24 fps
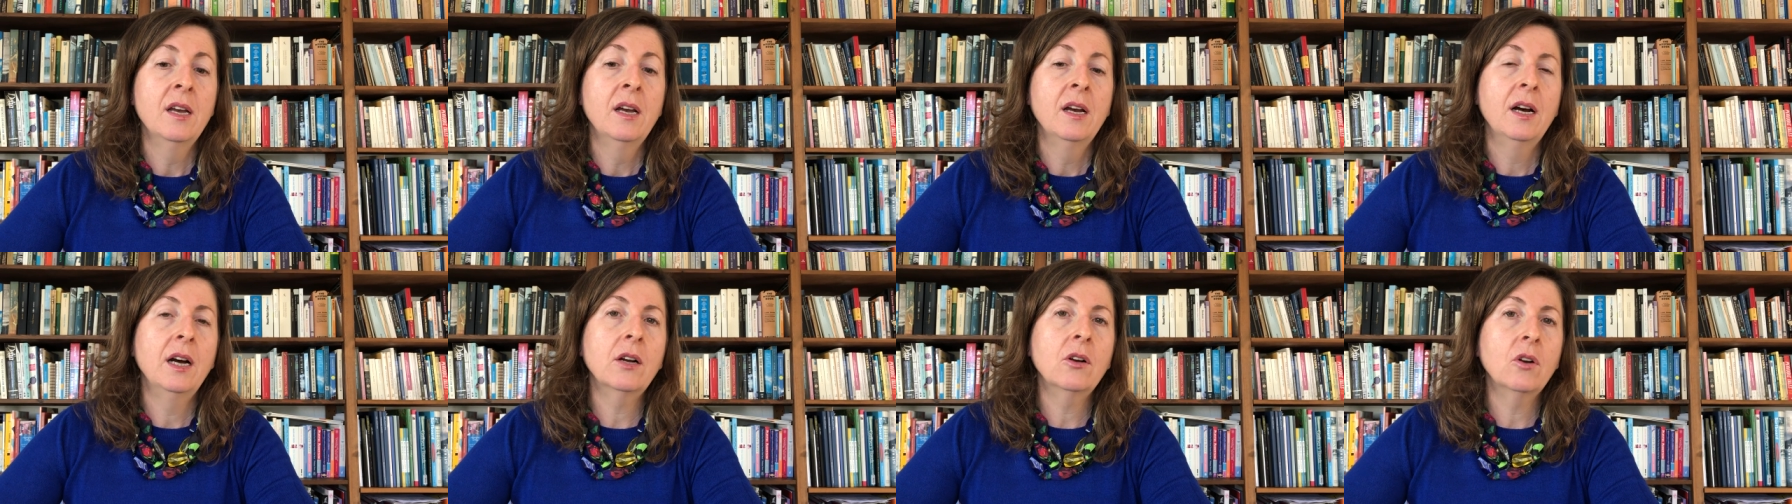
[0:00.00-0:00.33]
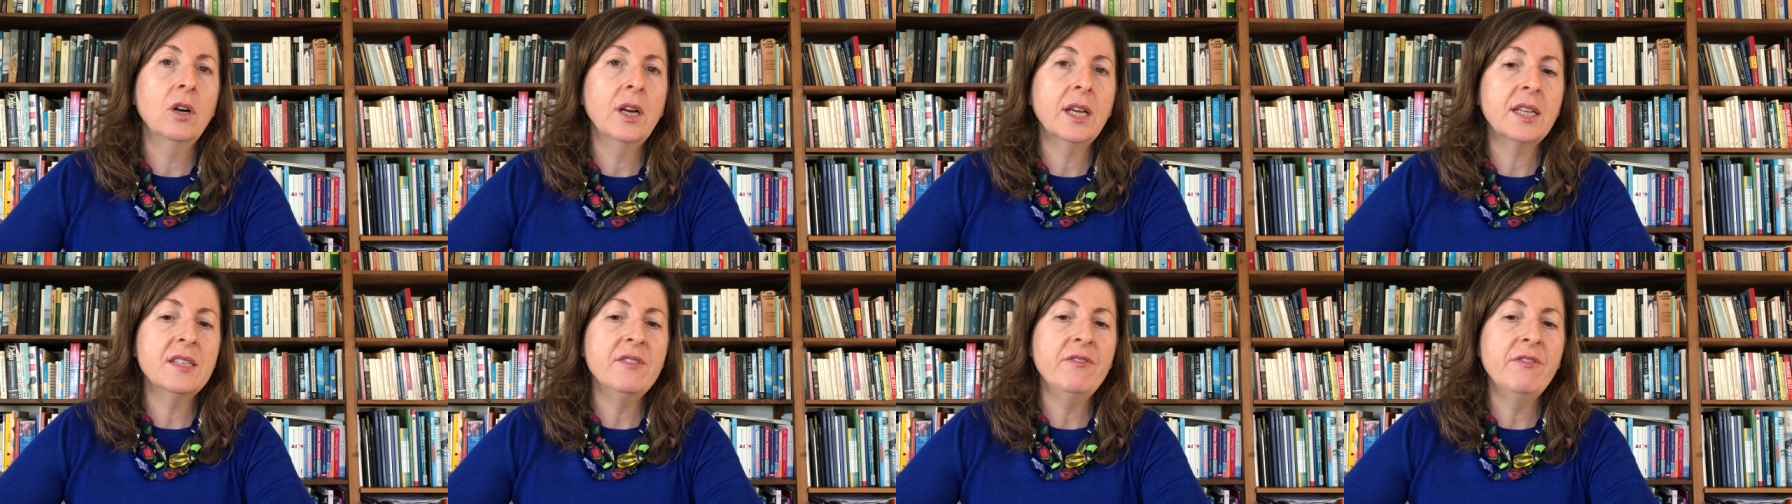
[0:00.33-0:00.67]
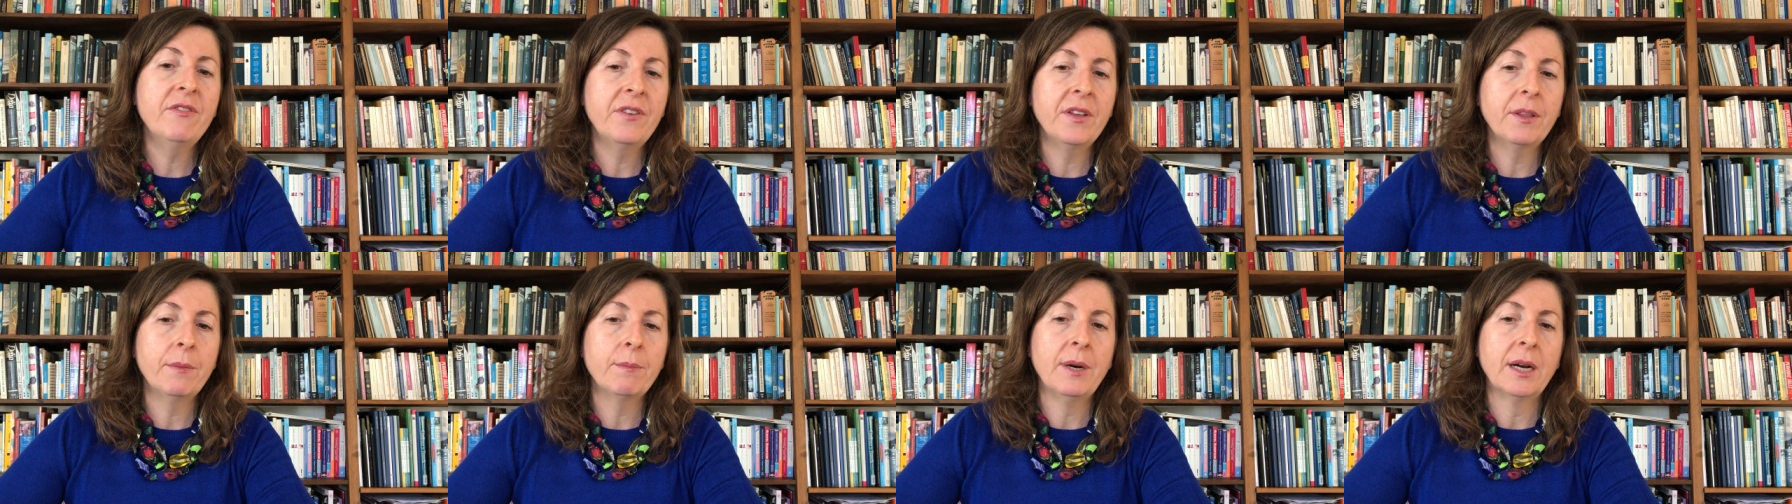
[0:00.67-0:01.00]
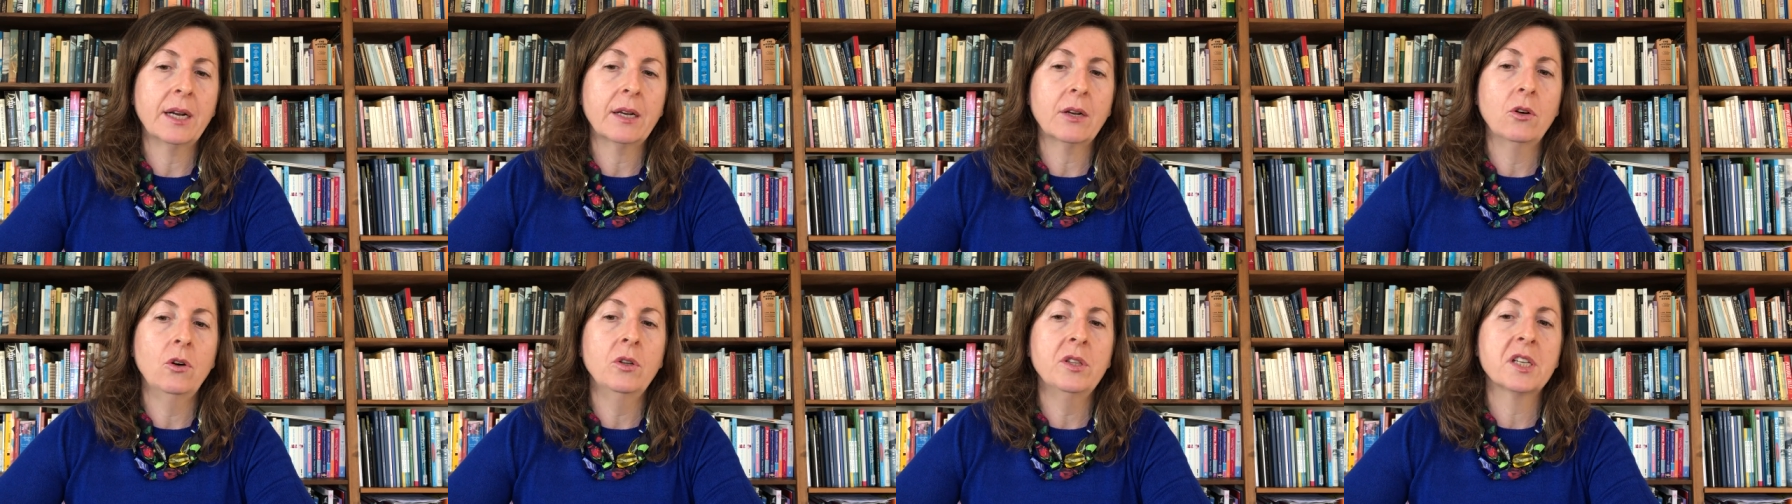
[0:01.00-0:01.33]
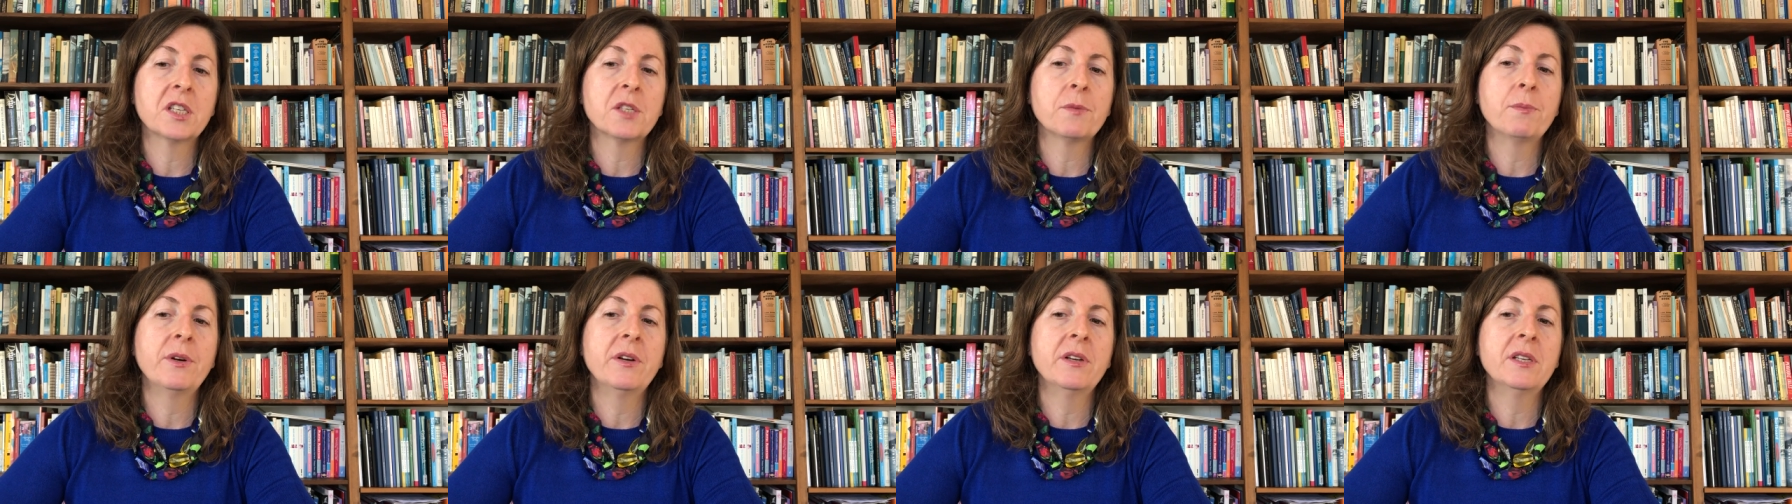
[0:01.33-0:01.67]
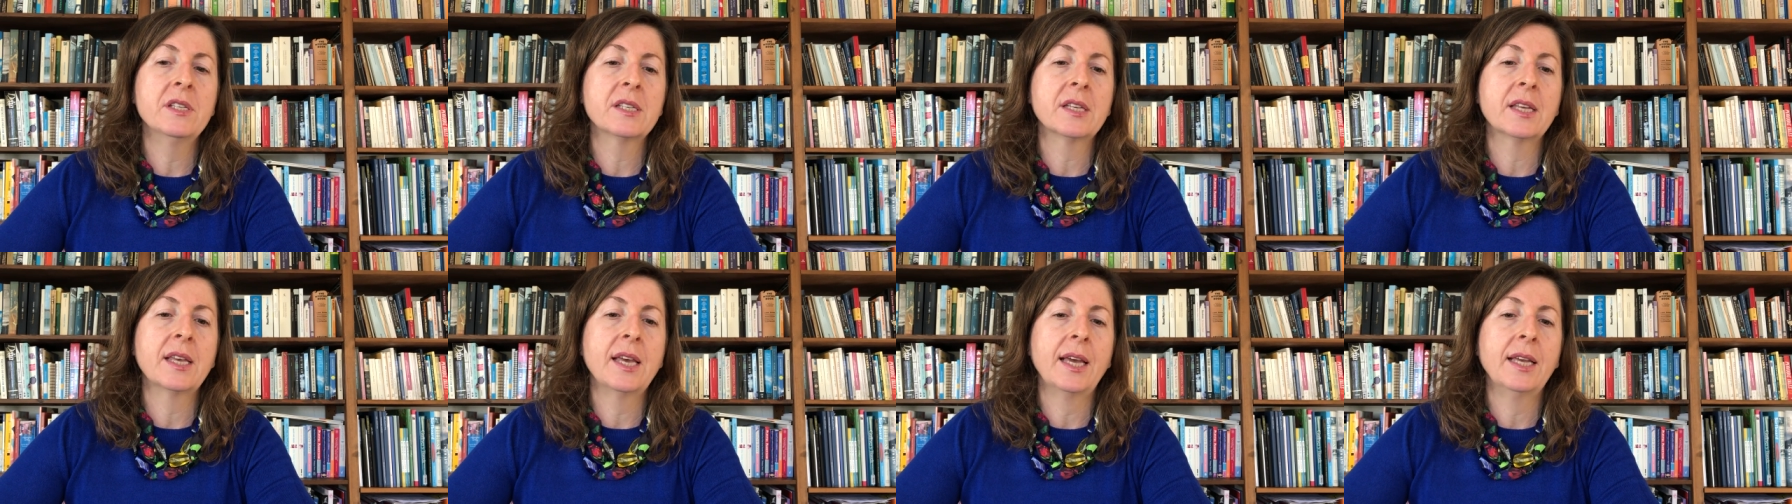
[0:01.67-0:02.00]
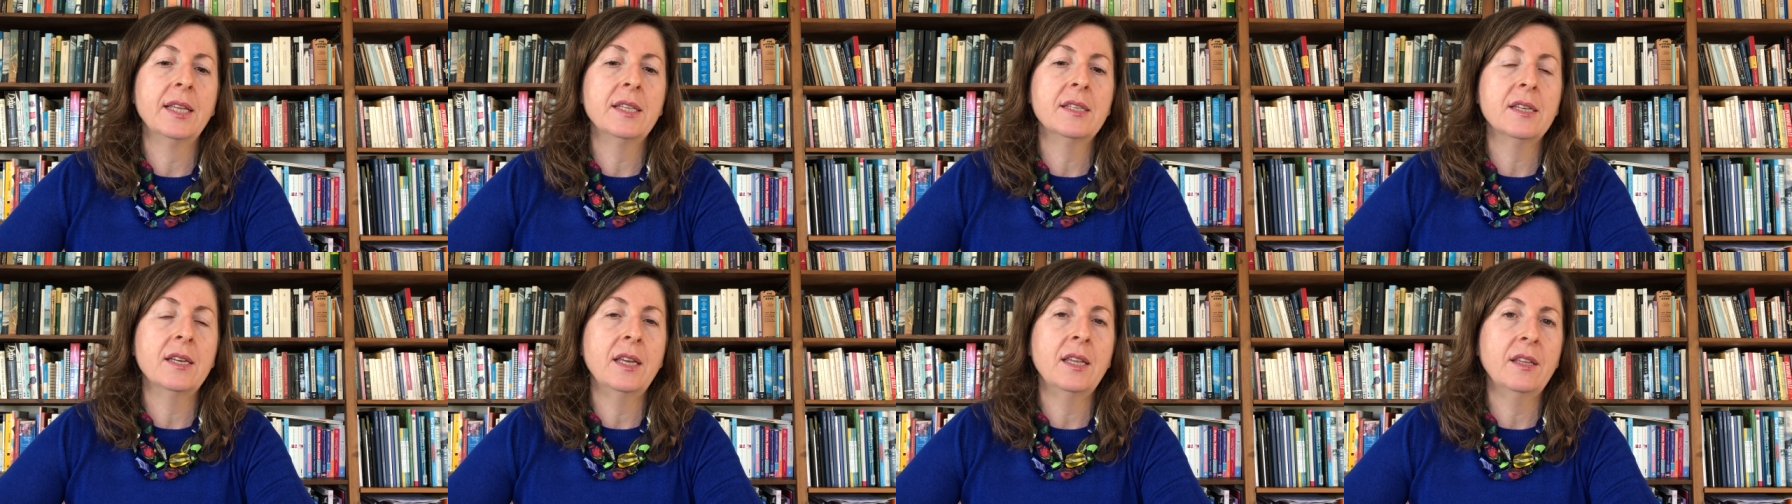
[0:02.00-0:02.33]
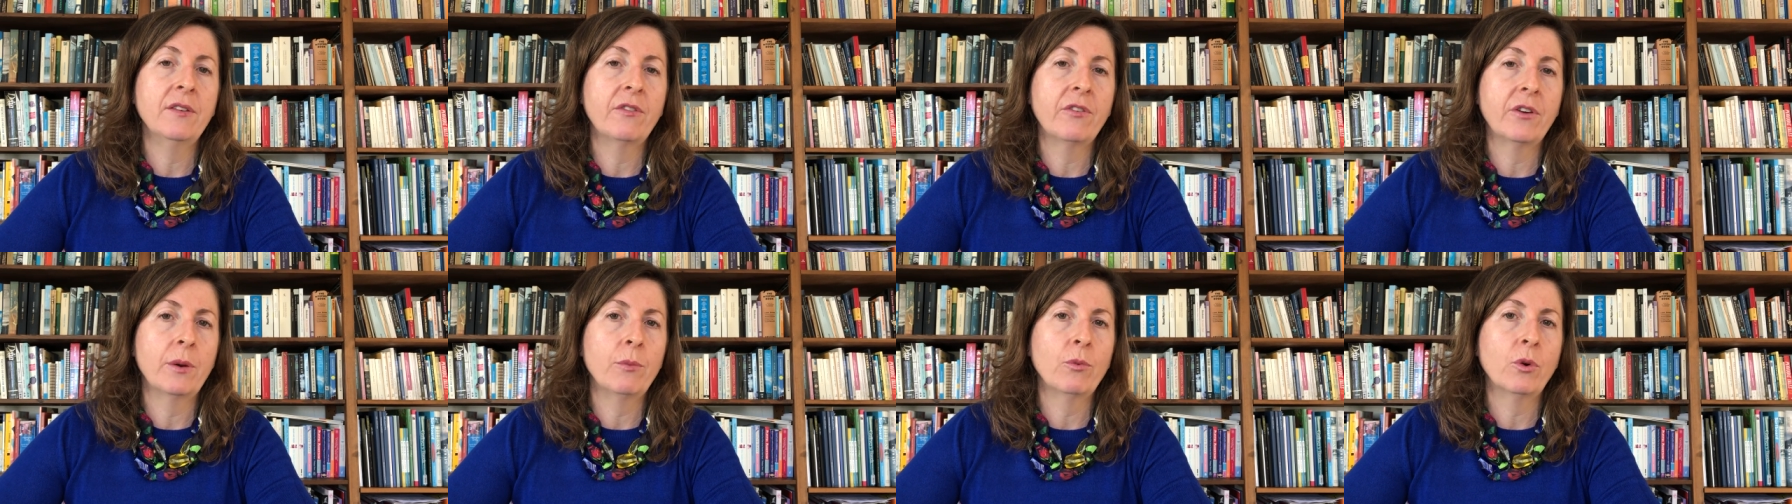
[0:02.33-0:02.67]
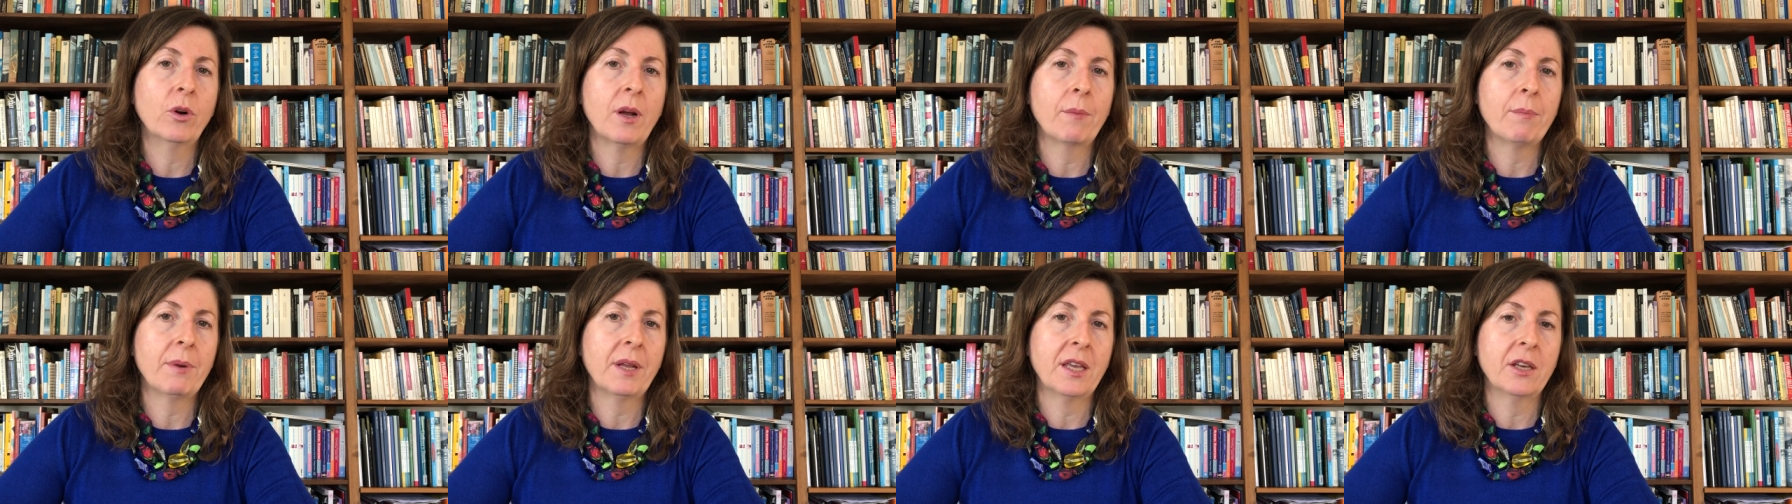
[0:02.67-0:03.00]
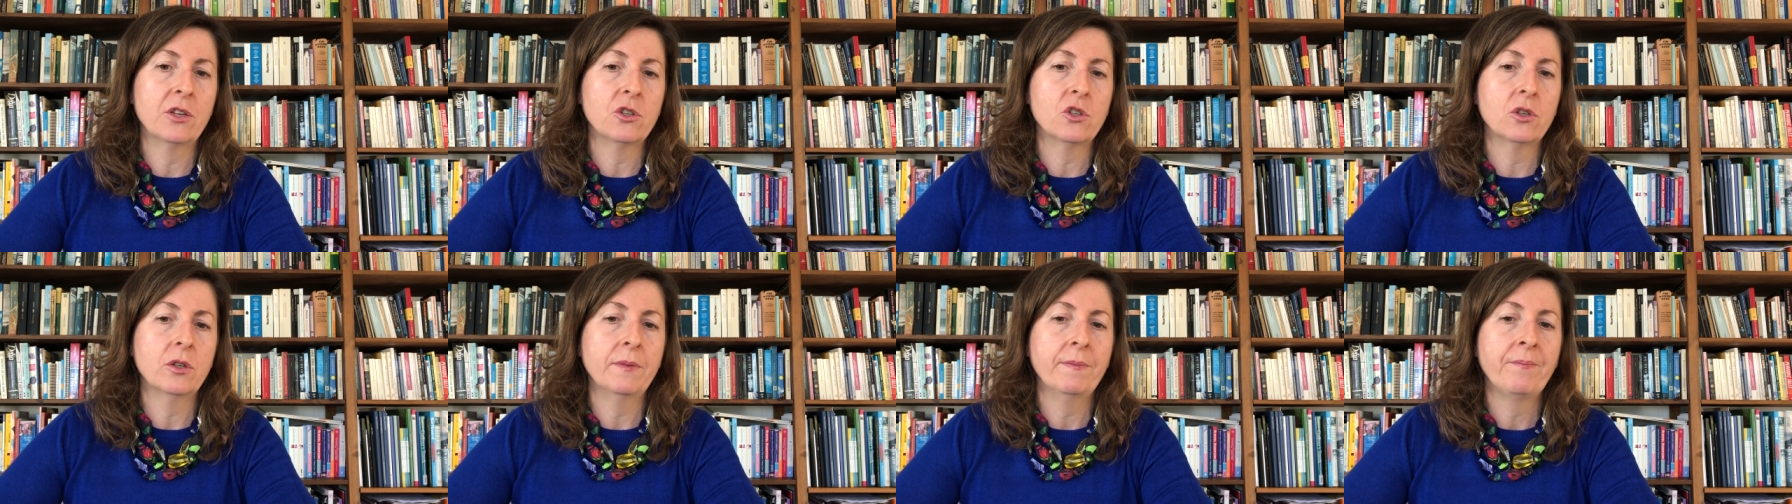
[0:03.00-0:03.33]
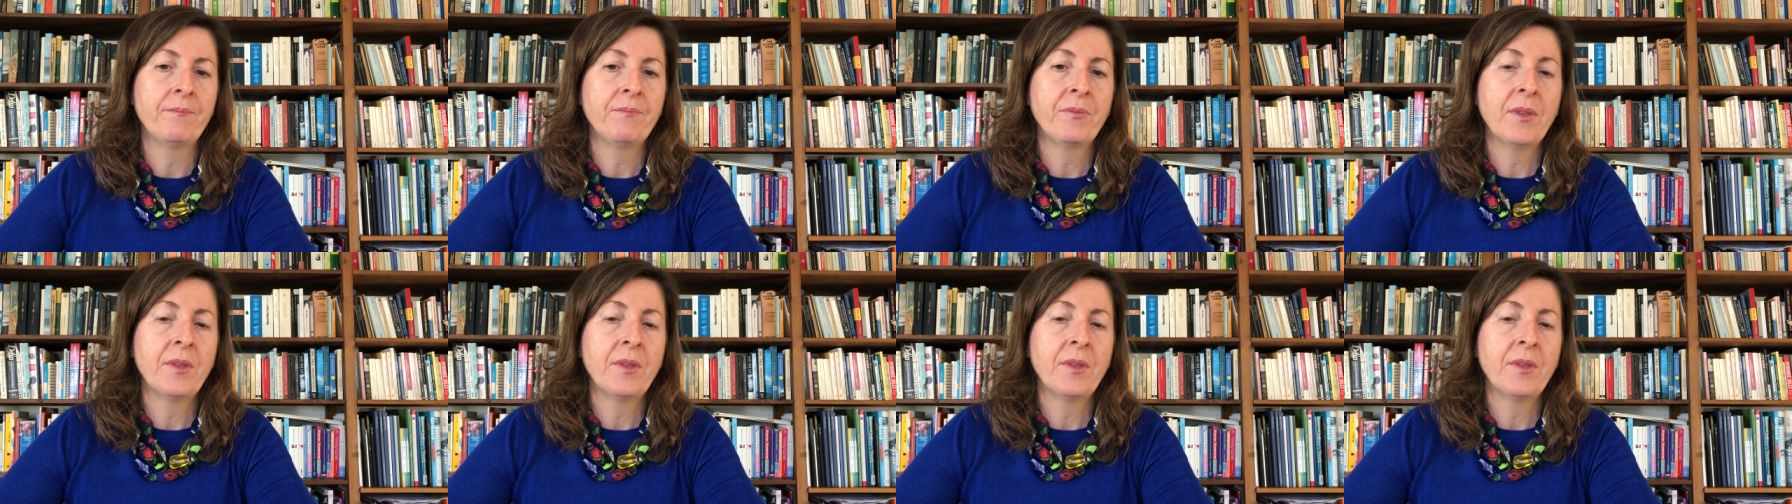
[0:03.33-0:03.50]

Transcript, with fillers: and collecting feedback on the experience gained in the framework application.